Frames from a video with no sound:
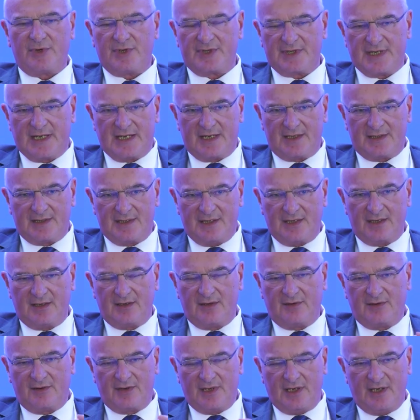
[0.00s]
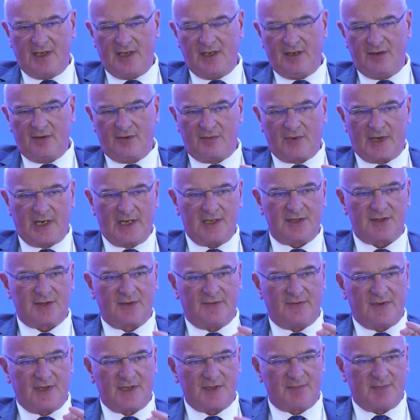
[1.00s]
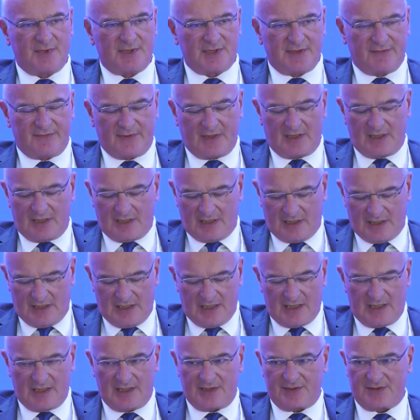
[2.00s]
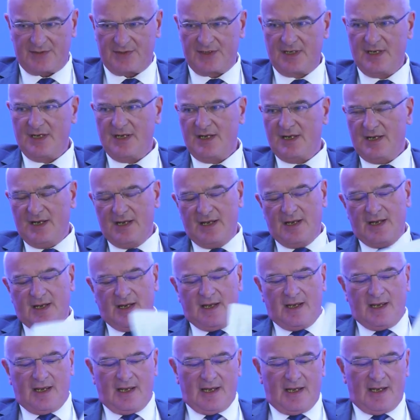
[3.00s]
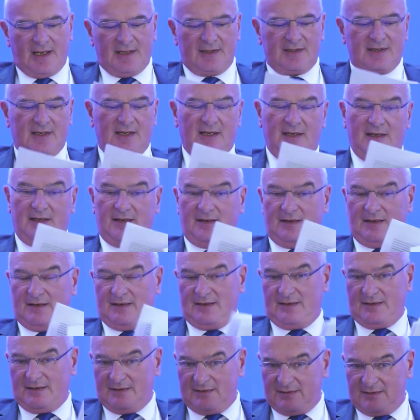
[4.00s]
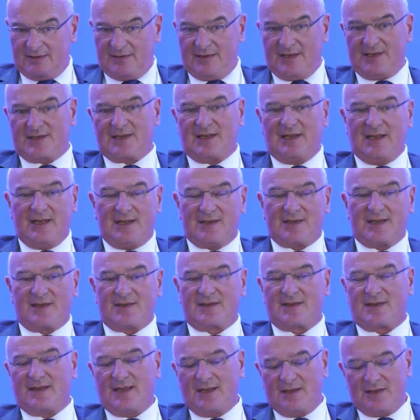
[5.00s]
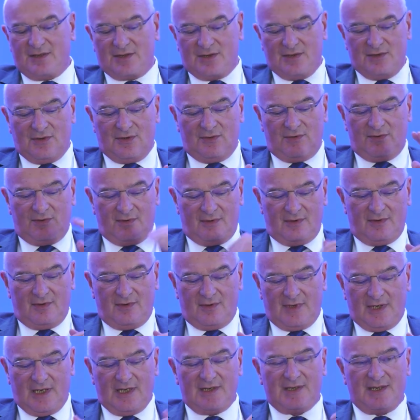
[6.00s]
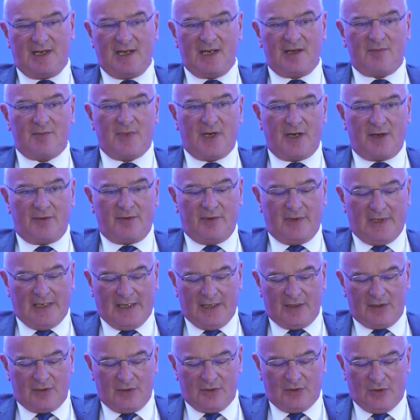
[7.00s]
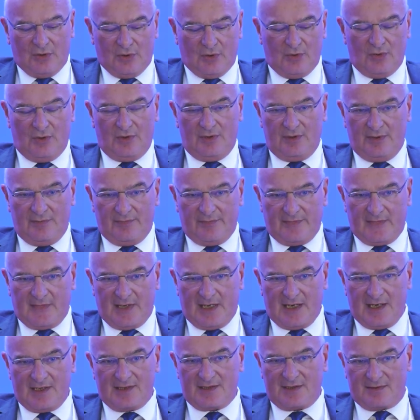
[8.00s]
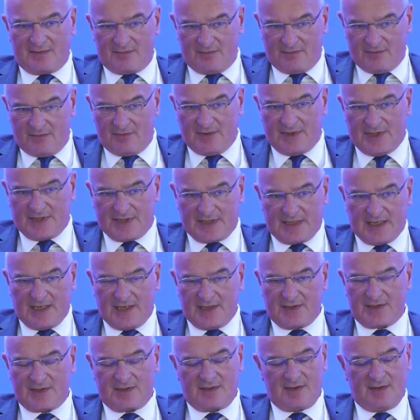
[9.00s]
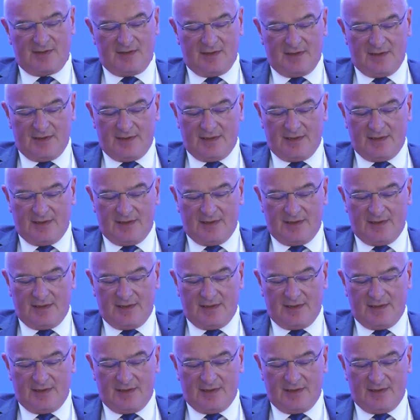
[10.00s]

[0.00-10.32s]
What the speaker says: protecting the rights of a specific class. And this leads us then to, is Ingmar really good law? As discussed,